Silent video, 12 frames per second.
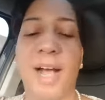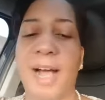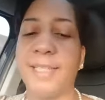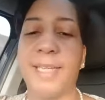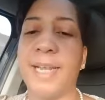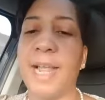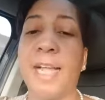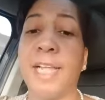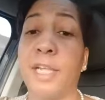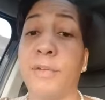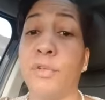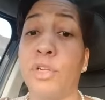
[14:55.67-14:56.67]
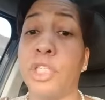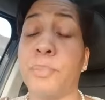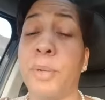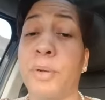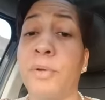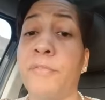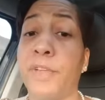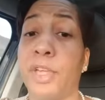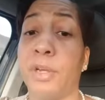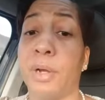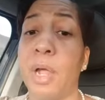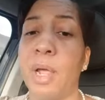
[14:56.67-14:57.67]
god did not give you the spirit of
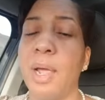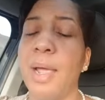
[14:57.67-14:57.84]
fear